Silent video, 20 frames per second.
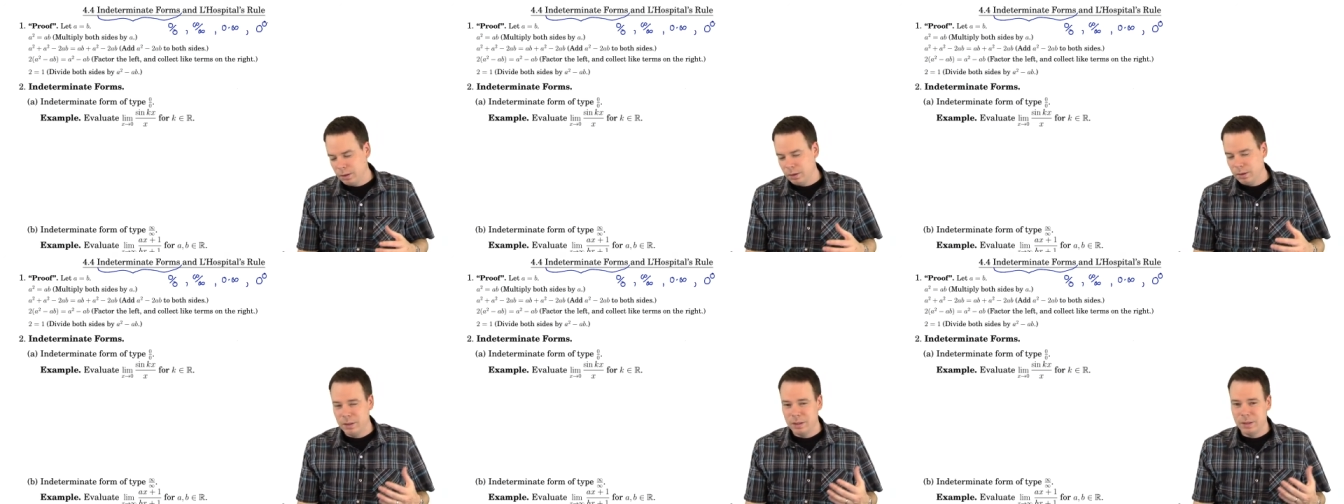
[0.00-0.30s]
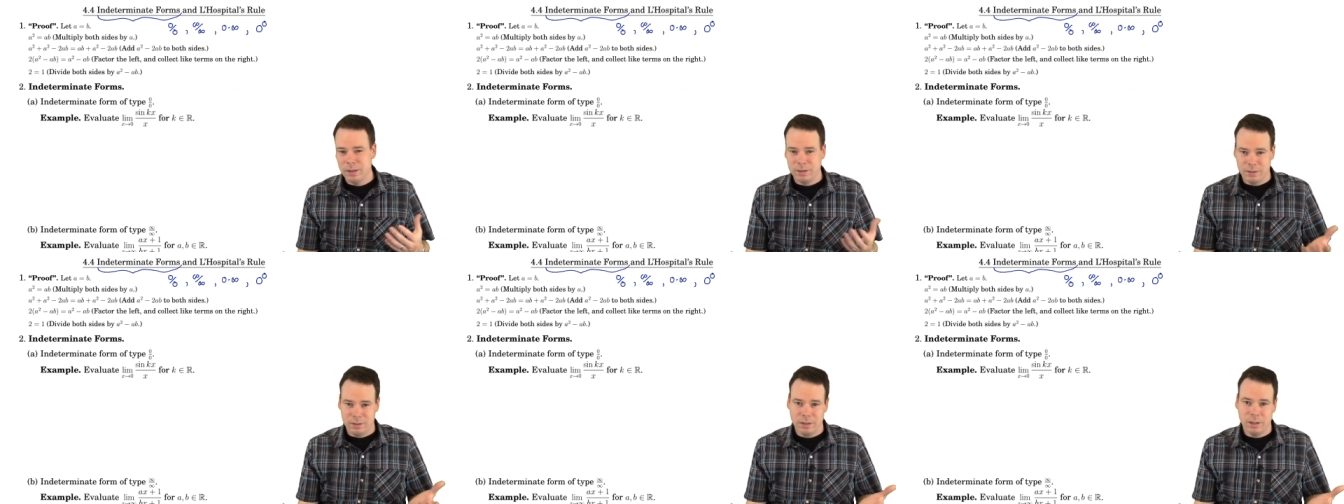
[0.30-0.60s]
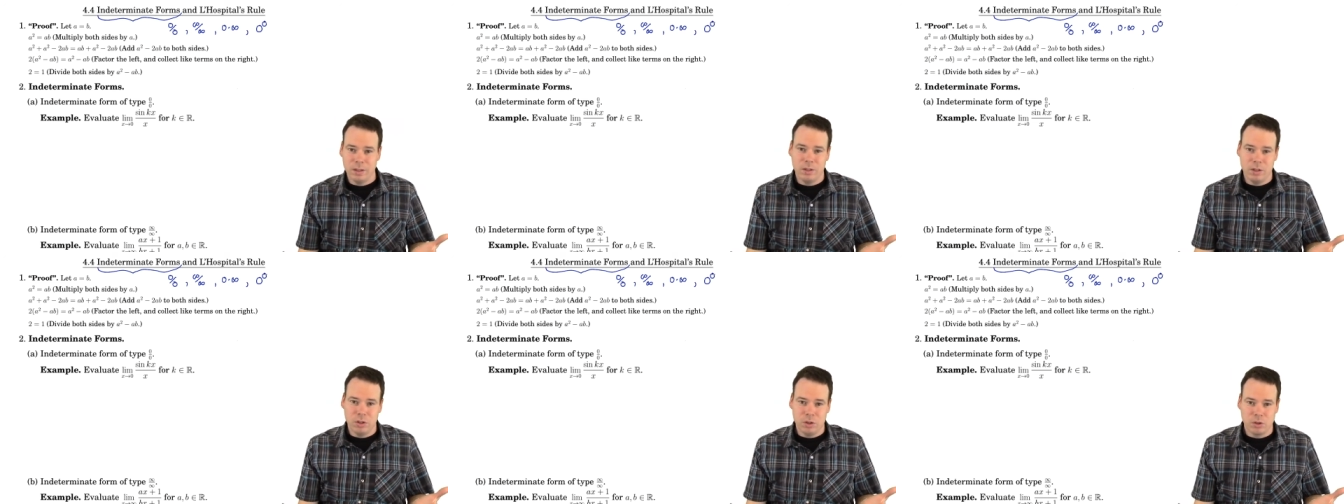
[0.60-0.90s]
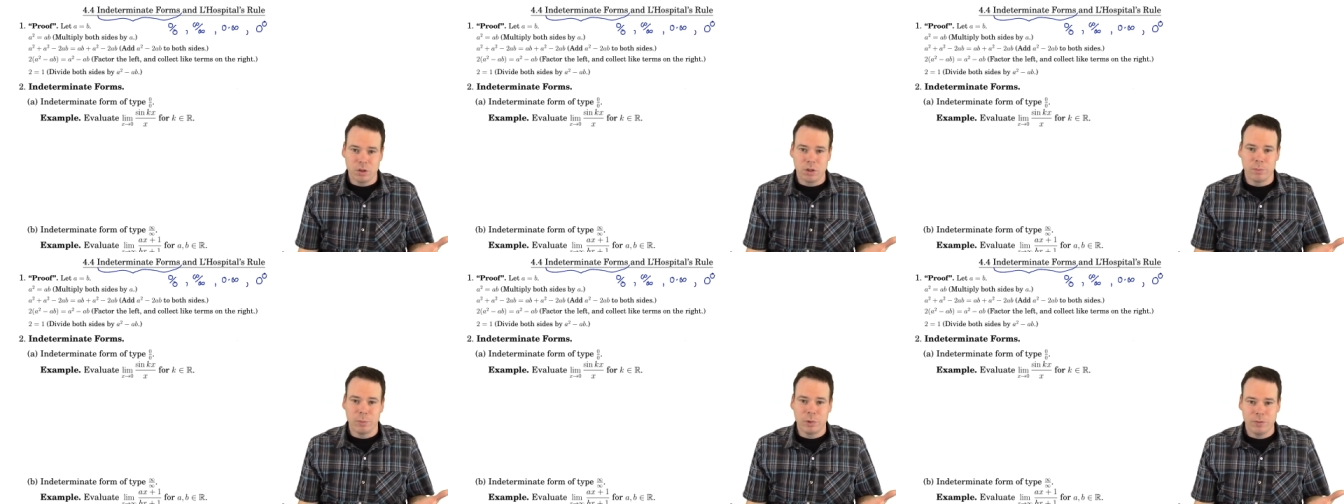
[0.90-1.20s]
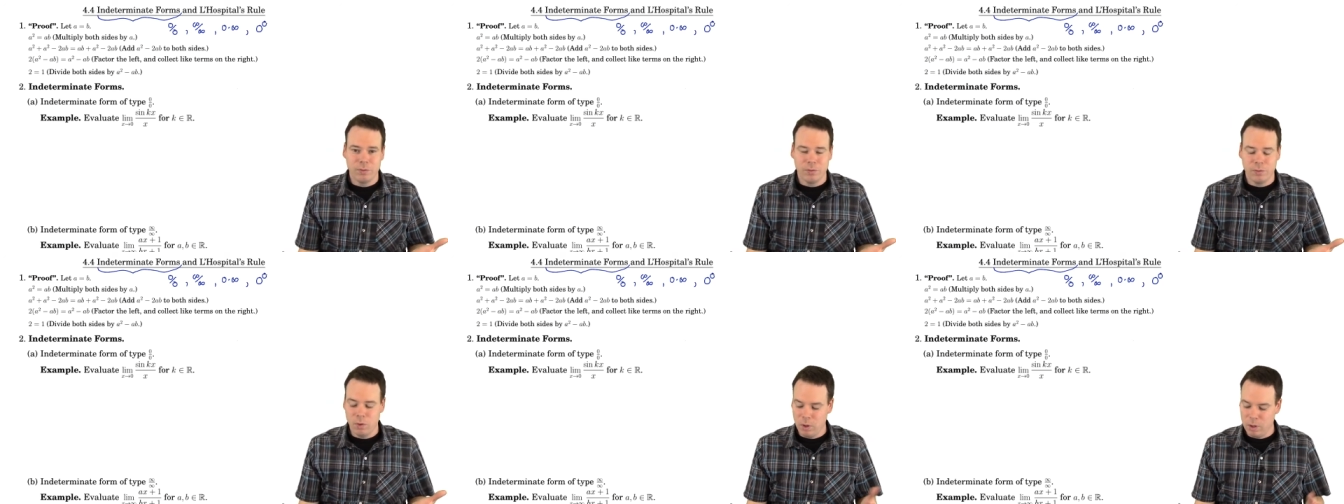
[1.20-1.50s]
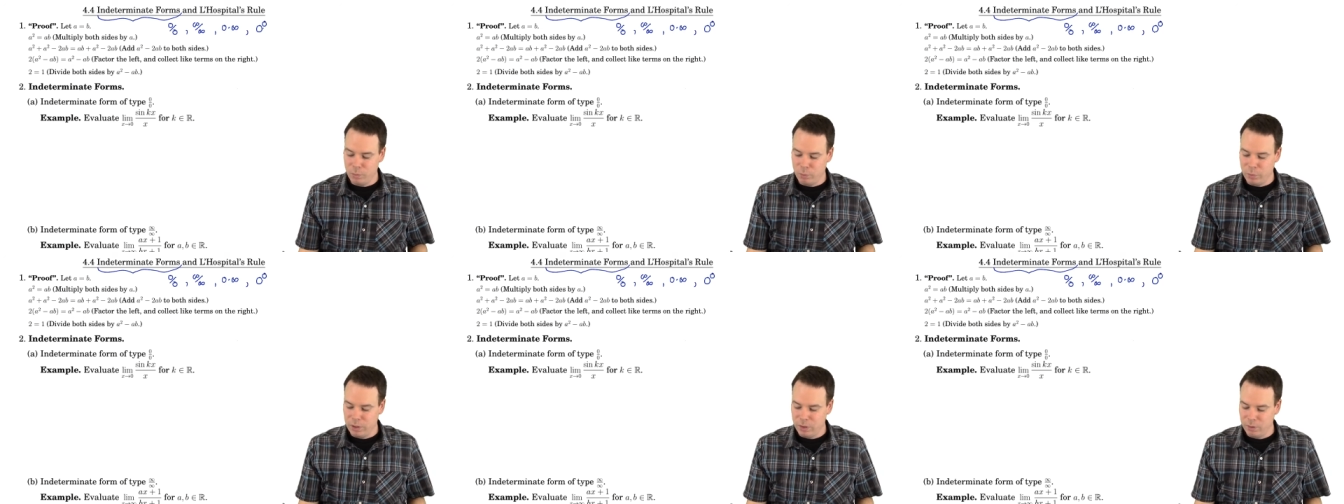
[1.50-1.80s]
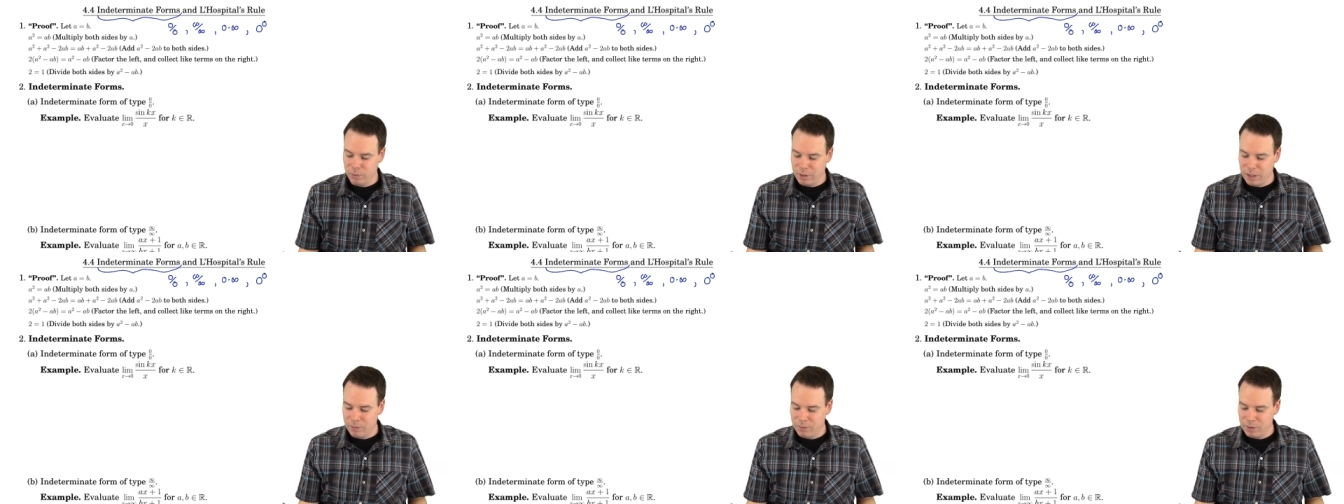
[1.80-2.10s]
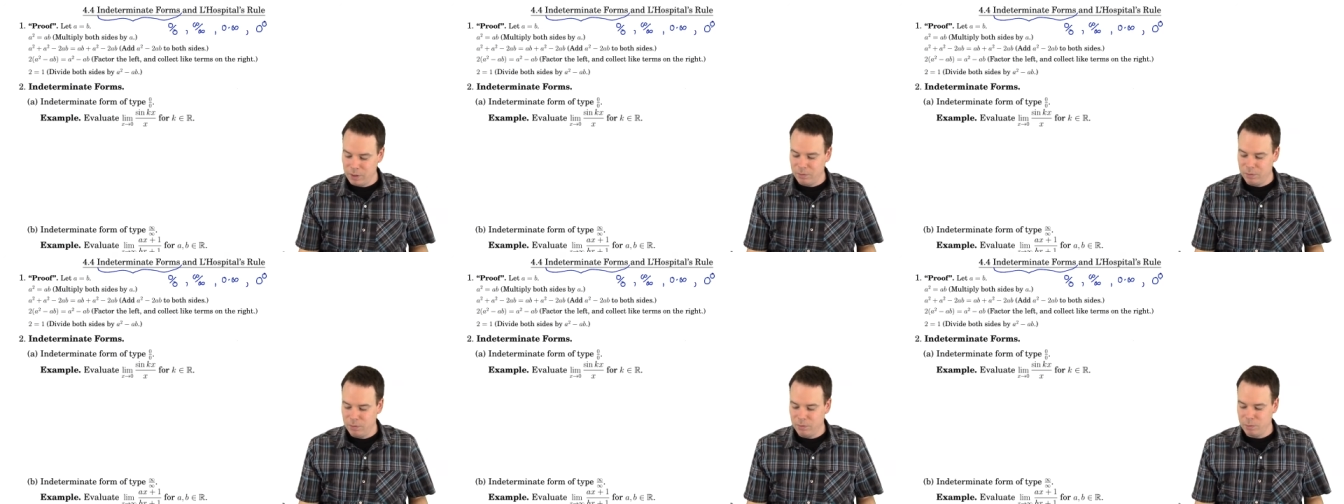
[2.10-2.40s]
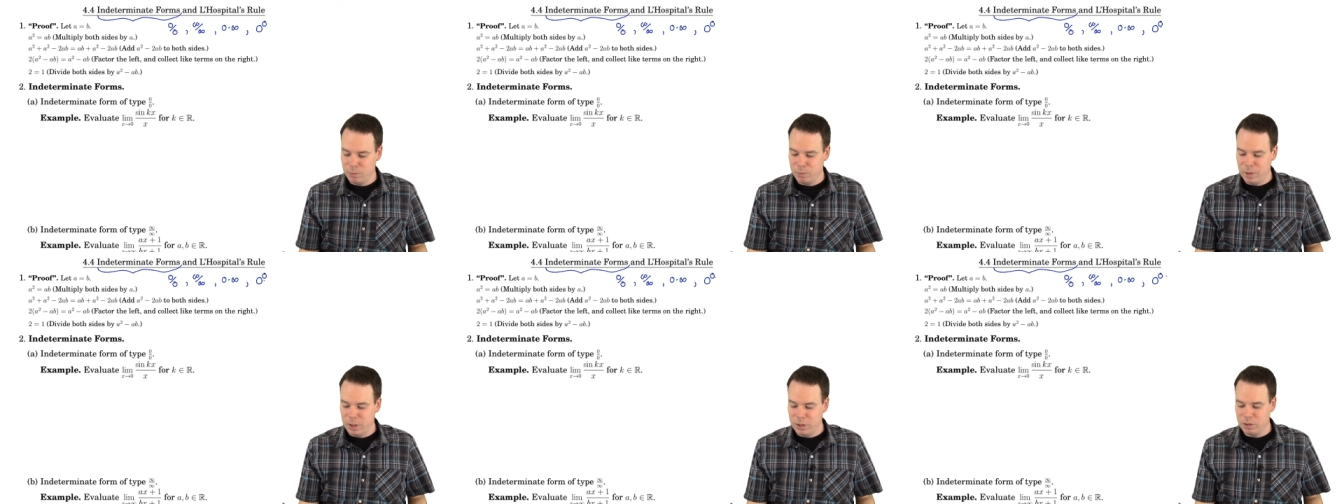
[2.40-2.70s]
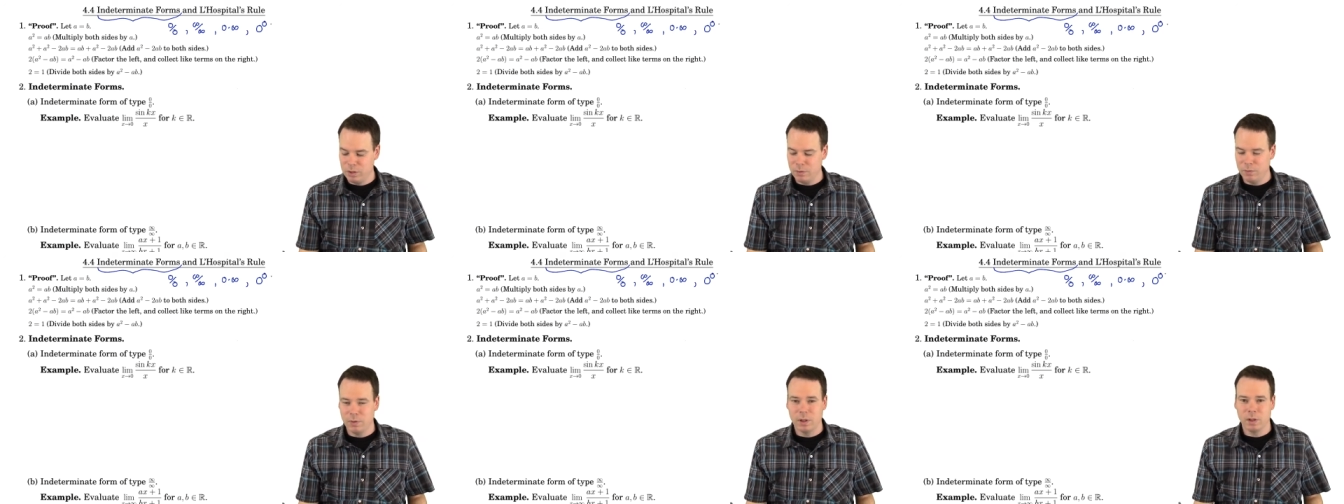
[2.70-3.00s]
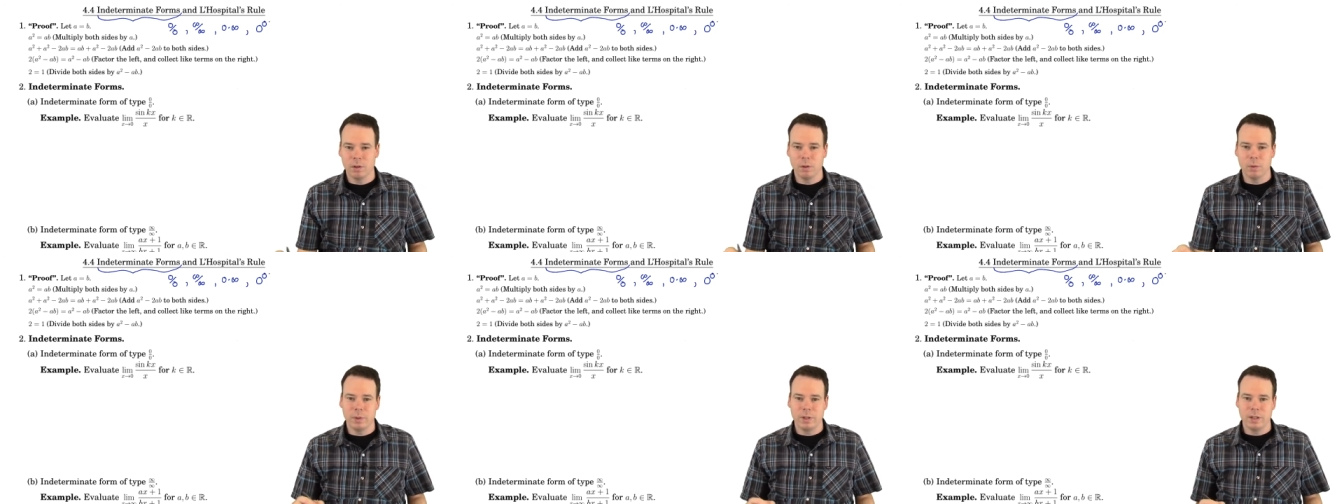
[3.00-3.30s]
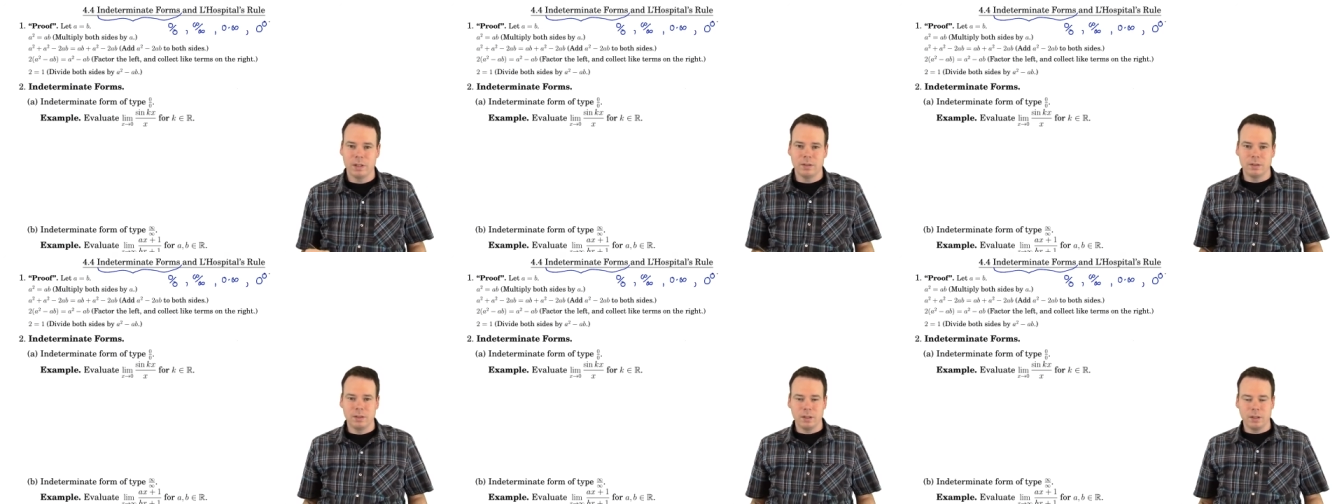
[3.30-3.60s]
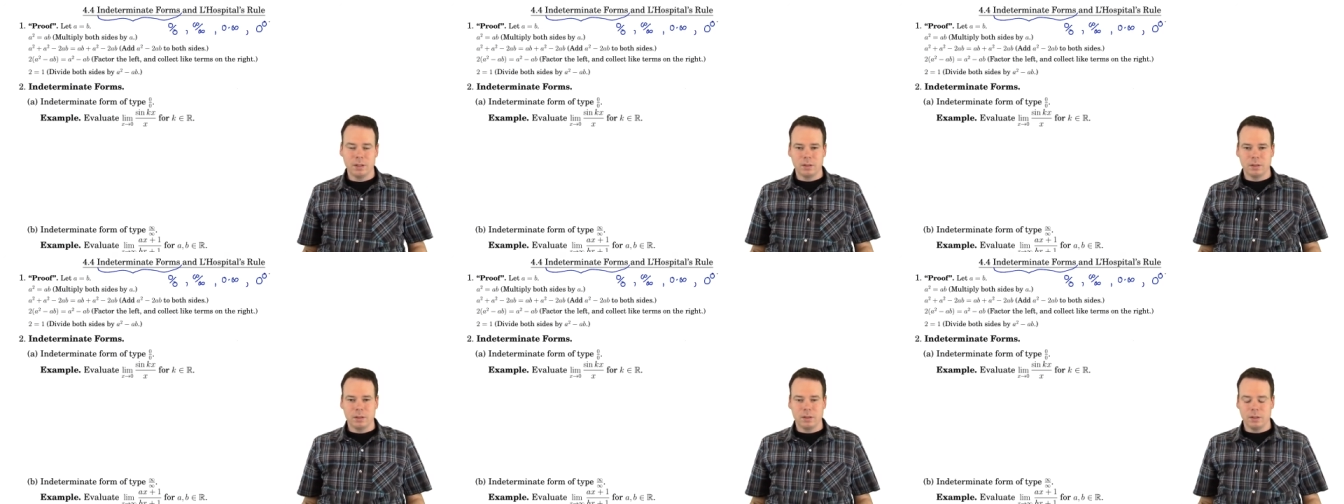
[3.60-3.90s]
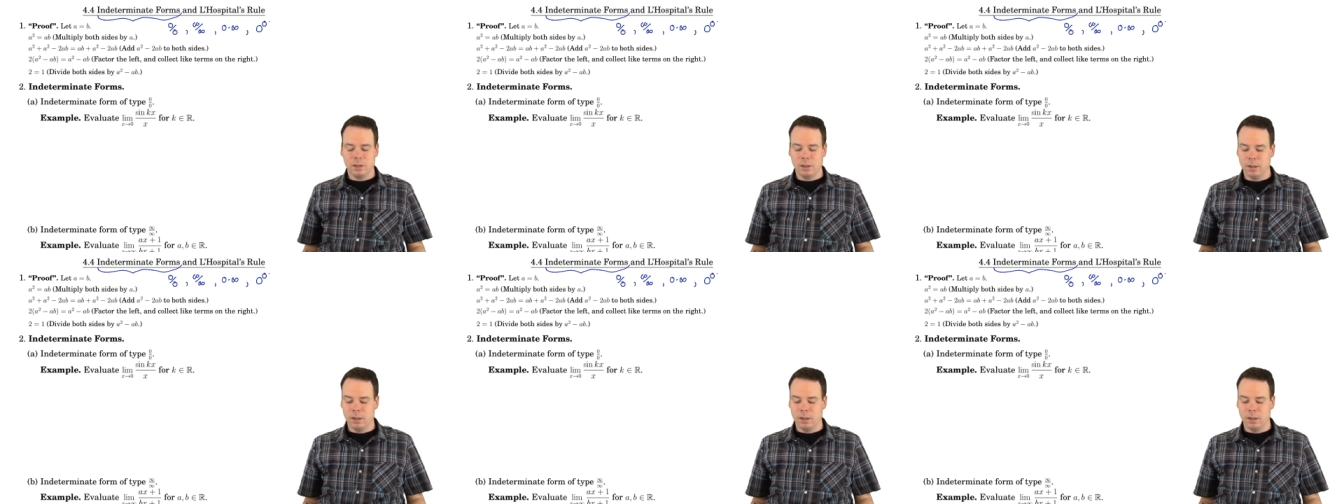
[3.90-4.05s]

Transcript: It's an indeterminate form. We don't have enough information to figure out what this is.